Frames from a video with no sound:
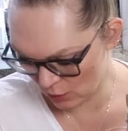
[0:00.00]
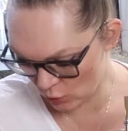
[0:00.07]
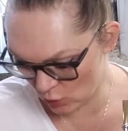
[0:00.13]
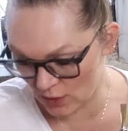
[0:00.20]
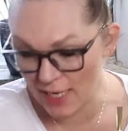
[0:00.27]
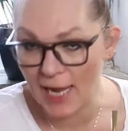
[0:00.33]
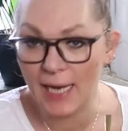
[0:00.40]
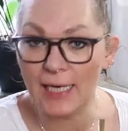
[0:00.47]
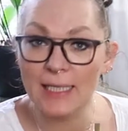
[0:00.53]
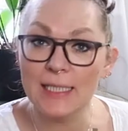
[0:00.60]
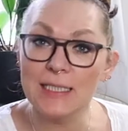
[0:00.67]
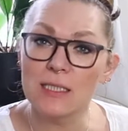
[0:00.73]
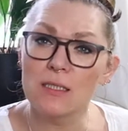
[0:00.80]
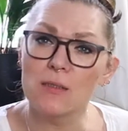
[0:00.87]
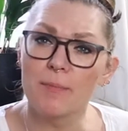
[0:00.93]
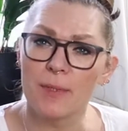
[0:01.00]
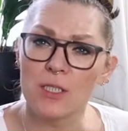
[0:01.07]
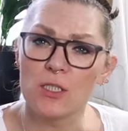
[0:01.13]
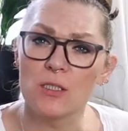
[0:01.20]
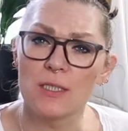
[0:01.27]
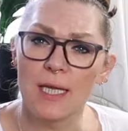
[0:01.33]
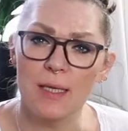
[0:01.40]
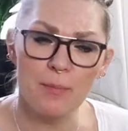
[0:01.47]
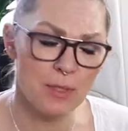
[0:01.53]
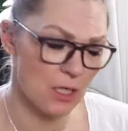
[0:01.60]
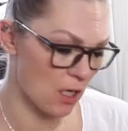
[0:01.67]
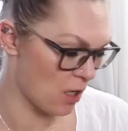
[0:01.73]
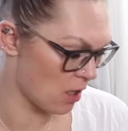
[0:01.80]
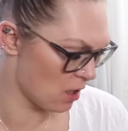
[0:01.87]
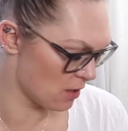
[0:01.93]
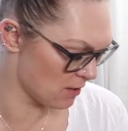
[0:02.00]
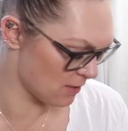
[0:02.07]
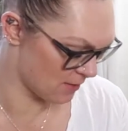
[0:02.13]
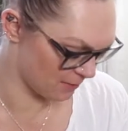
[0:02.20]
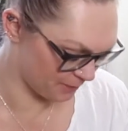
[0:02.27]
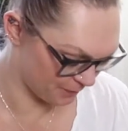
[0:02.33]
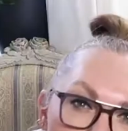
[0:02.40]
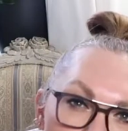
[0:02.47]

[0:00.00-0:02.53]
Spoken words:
Today is a special day because